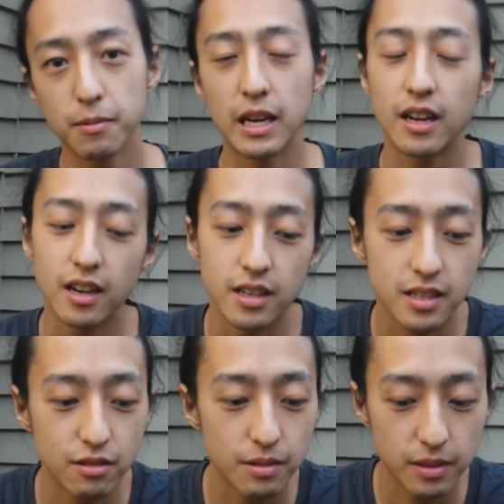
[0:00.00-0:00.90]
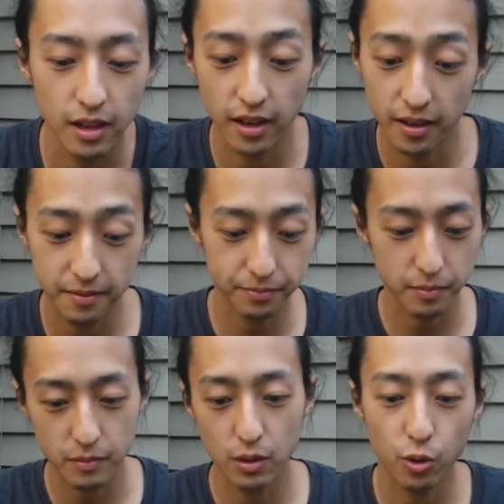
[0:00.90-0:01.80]
Because
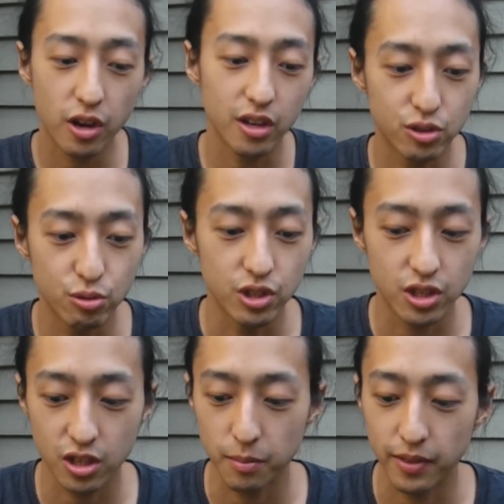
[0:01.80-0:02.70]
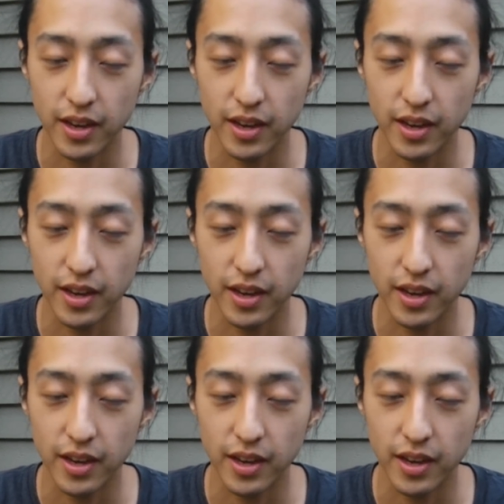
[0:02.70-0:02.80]
we're not too sure, but